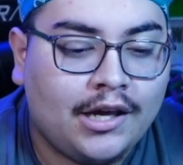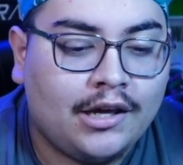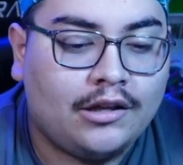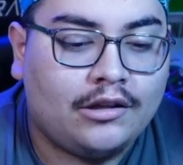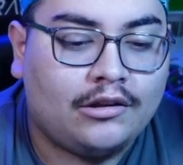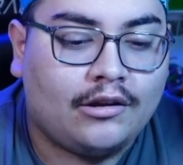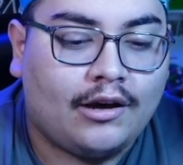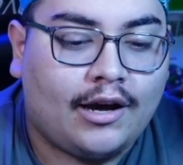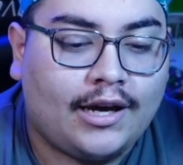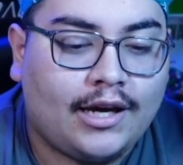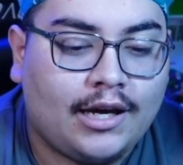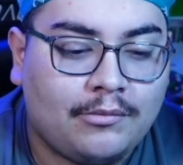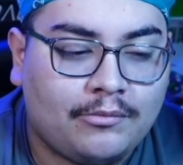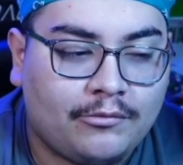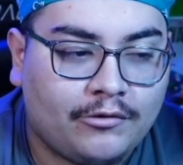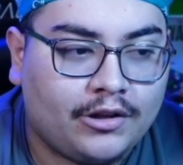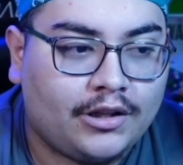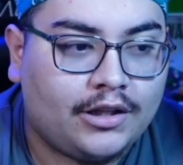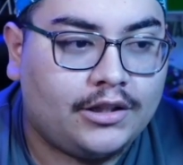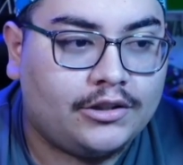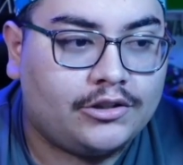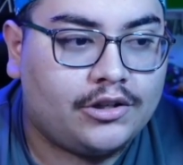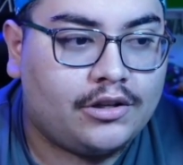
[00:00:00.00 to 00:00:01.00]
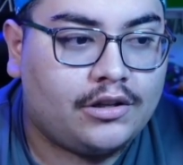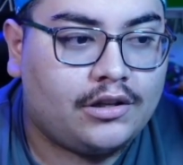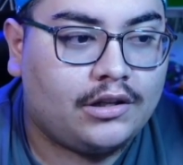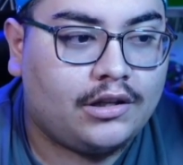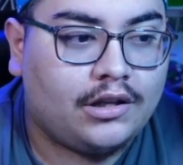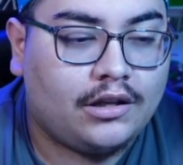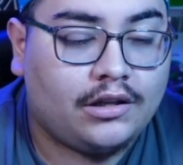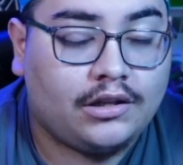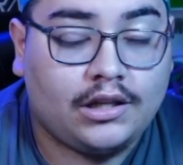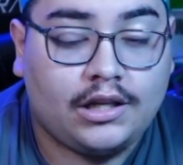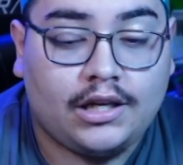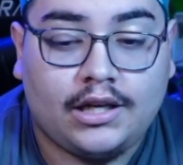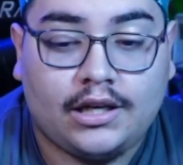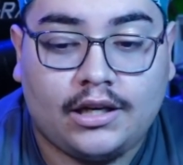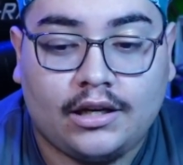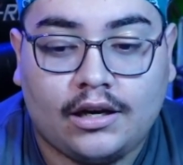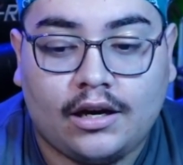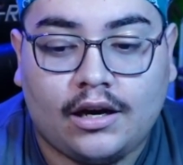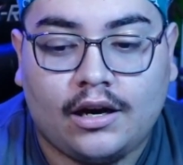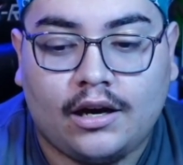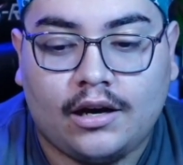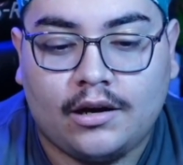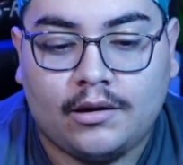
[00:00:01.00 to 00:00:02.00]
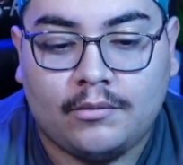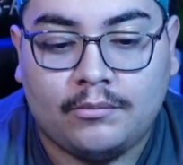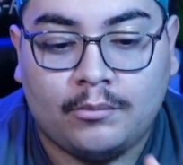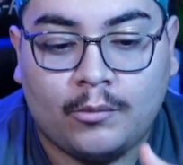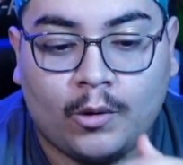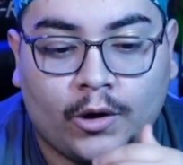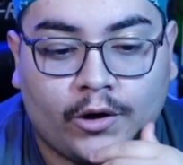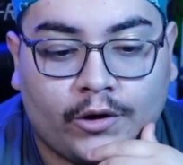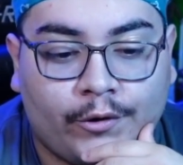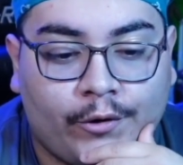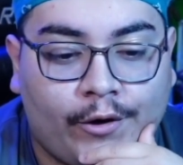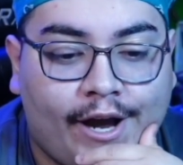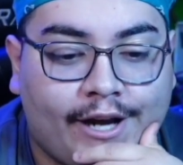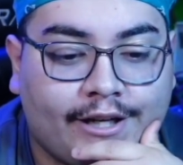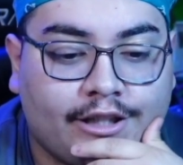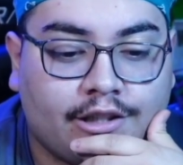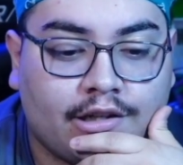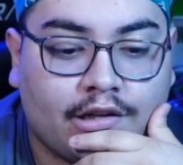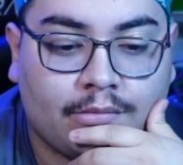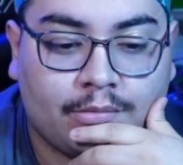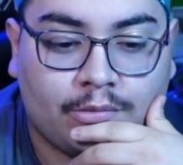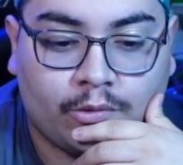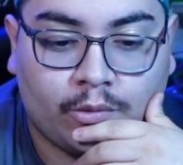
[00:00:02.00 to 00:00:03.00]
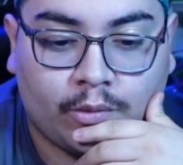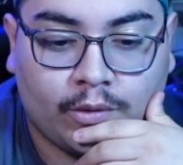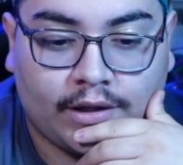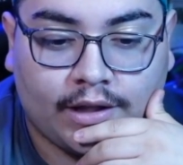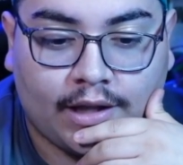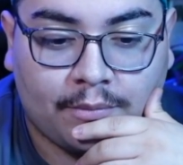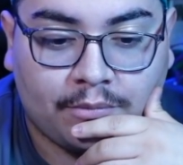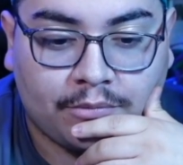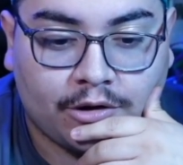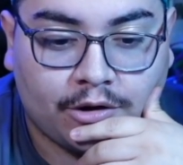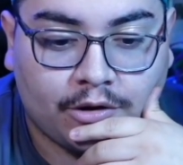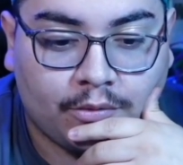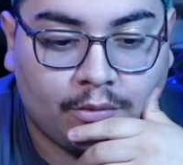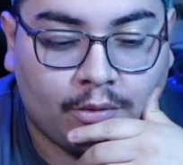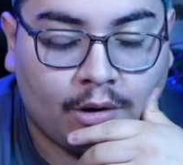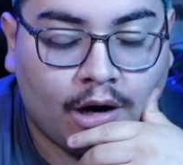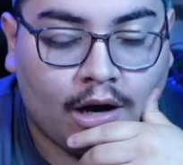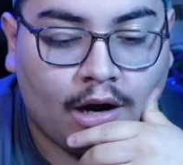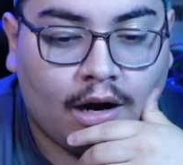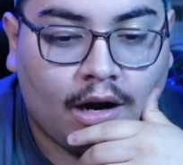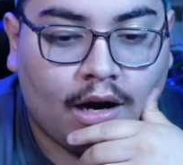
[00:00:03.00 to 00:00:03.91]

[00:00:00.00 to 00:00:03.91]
So I am really interested in seeing uh, more interactions between them two.